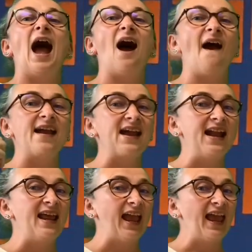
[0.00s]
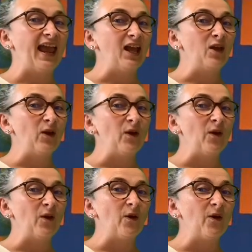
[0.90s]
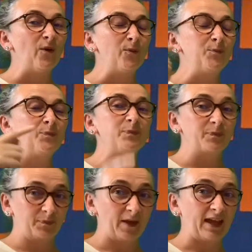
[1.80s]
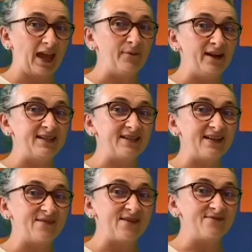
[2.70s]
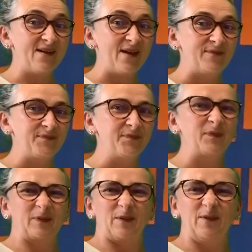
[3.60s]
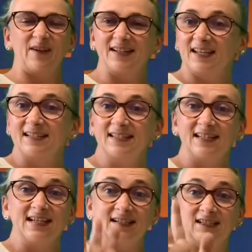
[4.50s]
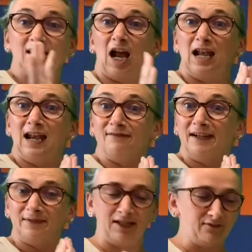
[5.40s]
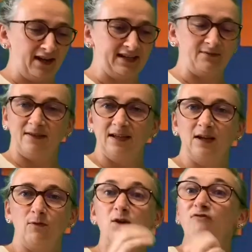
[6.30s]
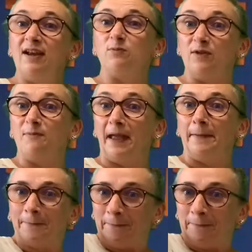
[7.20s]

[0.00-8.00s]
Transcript: I can hear you. Okay, will you do that with me? Oh, fantastic, because I love it when you read it, when you read with me.